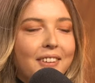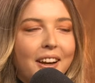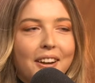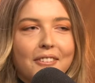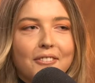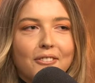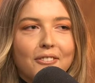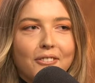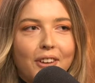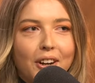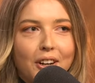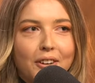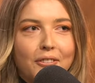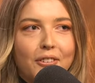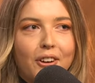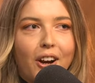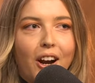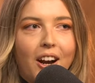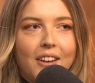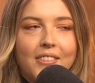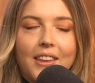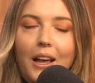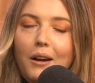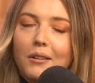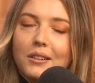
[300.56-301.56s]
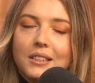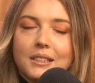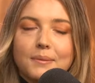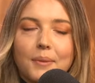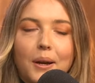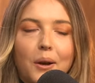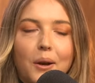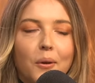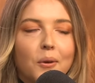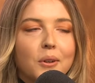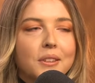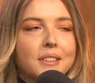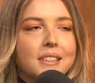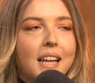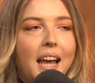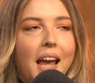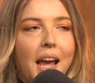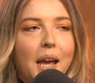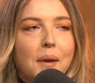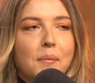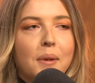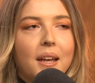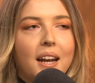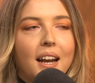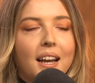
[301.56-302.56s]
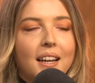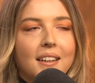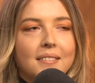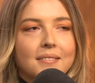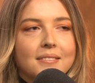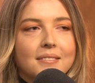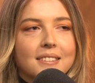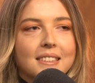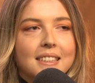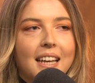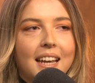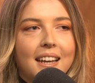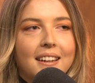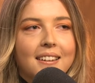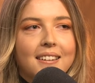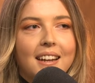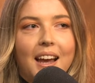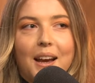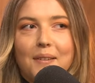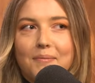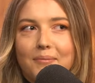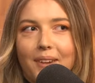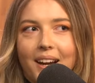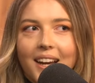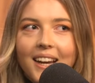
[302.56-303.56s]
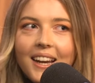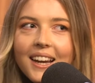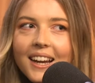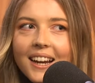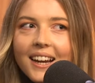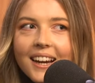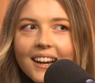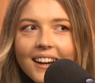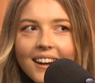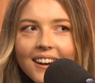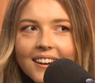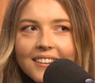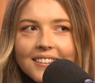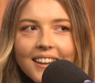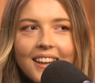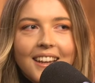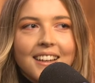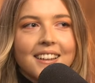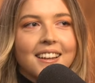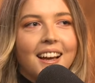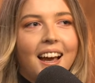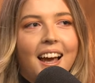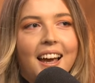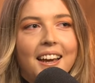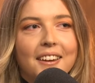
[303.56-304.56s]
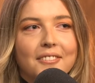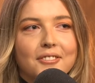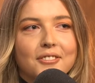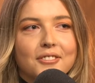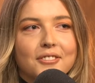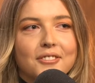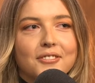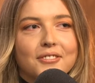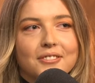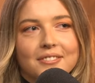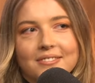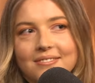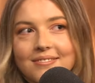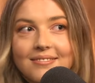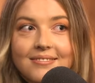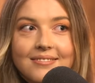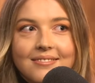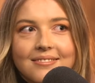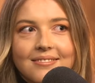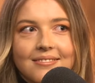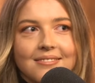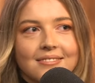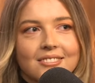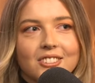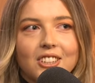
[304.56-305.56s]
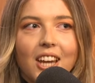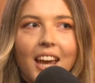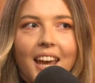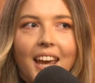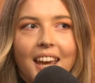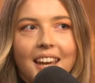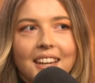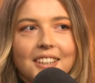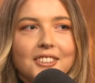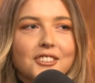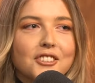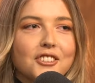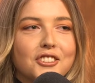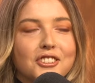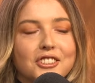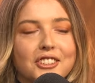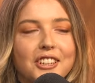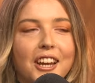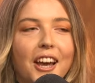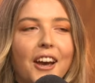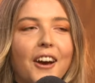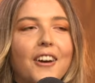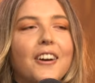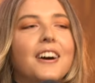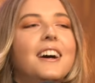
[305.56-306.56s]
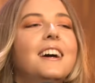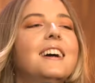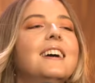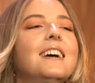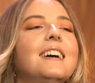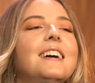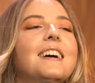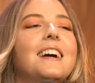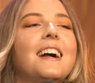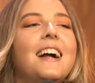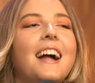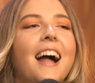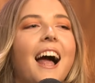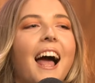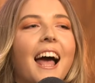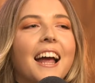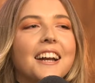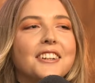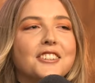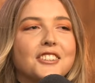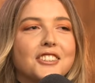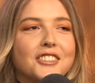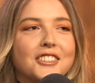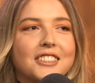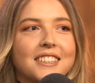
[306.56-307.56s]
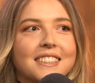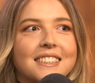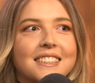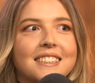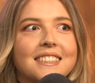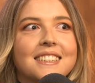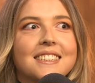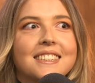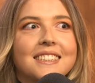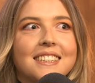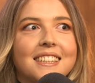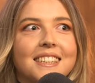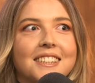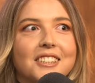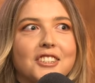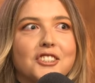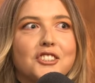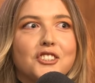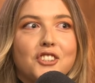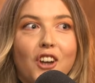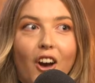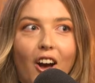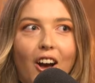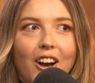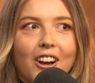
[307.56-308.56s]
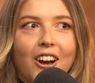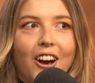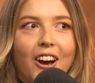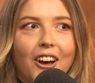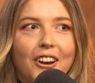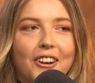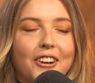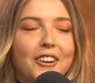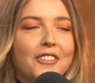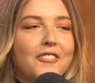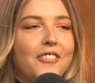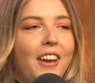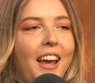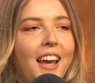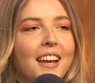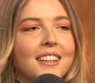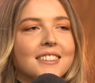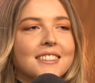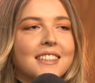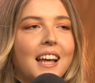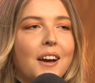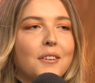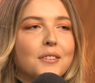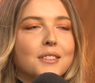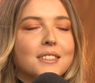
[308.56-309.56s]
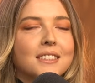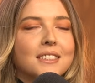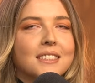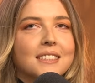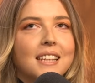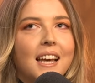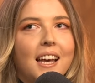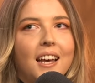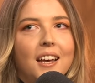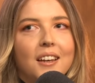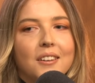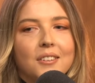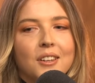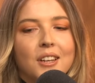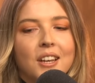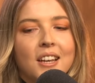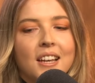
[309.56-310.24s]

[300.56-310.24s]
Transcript: right in front of her, and that was my old name. And I said, I'm right here. Like, I've changed, you know? And just to see the shock on her face, that was uh,